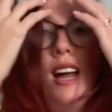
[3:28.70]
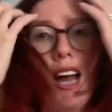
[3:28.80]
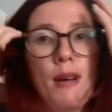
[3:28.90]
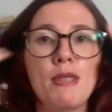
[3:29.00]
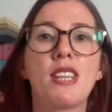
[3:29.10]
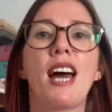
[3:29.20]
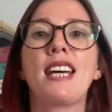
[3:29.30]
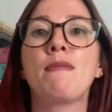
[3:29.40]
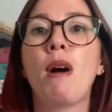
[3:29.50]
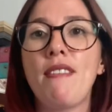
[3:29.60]
So that
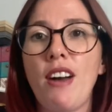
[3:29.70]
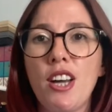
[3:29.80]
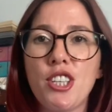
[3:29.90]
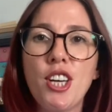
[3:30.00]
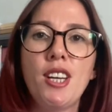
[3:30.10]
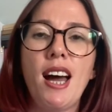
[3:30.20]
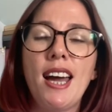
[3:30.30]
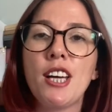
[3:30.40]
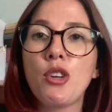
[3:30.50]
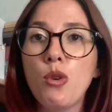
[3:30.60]
is my version. I
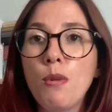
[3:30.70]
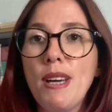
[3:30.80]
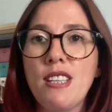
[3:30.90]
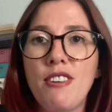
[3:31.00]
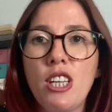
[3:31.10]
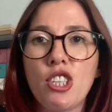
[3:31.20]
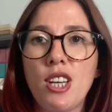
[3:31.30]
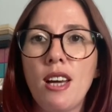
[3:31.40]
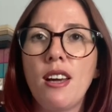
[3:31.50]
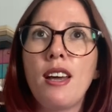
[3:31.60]
had almost finished
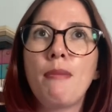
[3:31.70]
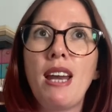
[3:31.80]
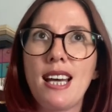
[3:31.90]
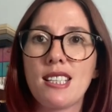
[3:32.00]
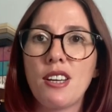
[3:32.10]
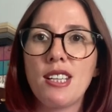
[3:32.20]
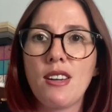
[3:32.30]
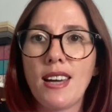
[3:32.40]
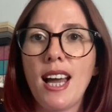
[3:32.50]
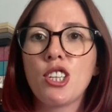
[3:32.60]
it in my last Sunday
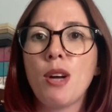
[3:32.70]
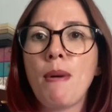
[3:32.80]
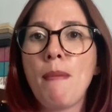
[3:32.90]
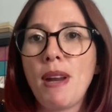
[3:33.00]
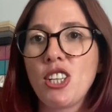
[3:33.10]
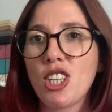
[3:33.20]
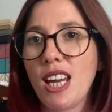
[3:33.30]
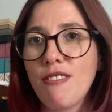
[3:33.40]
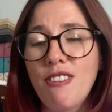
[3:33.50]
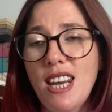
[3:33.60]
Sewing Catch Up, but I managed to
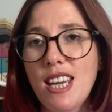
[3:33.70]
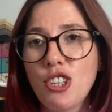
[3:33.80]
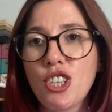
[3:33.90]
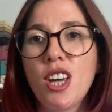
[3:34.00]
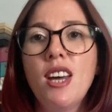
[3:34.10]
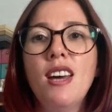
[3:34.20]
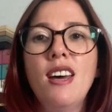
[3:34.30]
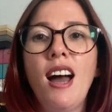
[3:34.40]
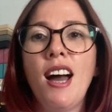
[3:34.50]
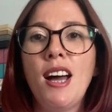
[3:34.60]
get it finished.
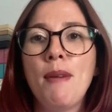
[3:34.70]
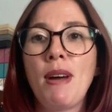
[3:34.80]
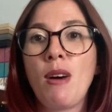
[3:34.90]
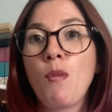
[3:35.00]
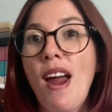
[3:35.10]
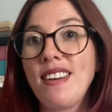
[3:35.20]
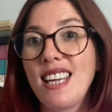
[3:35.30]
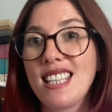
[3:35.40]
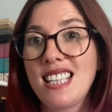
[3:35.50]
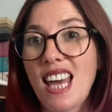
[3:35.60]
And I'm wearing
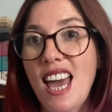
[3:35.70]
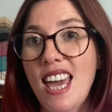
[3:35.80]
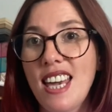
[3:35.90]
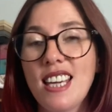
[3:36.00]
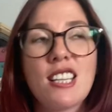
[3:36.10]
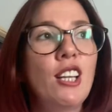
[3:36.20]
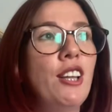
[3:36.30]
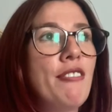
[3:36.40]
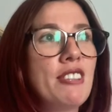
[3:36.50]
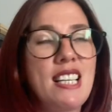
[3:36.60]
it today. It's a
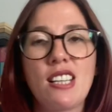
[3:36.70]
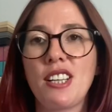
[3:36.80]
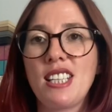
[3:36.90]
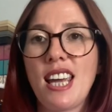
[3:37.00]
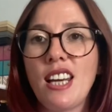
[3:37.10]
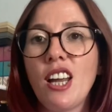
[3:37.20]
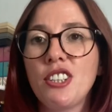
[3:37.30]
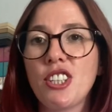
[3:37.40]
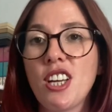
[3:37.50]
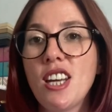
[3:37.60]
lovely sunny day in
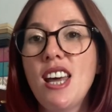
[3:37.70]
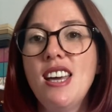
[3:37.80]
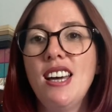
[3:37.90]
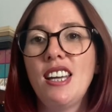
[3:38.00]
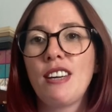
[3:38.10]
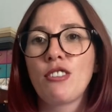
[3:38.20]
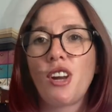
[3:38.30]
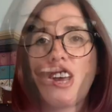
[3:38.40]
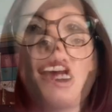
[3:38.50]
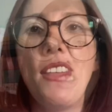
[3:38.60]
London. And I've got
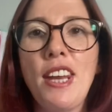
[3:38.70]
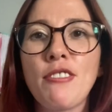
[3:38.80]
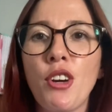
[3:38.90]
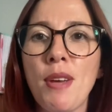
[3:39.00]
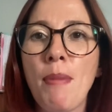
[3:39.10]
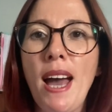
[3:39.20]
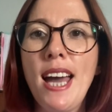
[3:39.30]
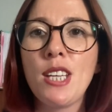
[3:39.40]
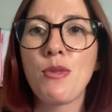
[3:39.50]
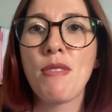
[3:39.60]
it on. And then I've got it
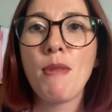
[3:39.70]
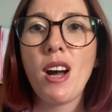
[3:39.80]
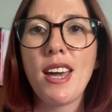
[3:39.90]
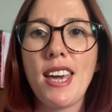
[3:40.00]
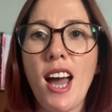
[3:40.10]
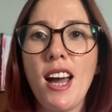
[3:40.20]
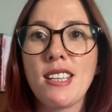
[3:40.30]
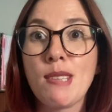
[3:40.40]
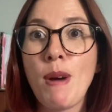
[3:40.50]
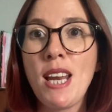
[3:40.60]
paired with my
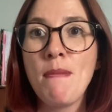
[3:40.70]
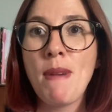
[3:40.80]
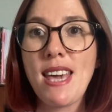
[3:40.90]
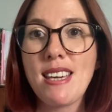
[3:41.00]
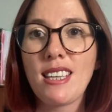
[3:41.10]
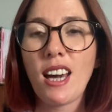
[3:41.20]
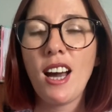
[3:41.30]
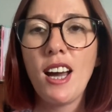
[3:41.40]
Smile and Make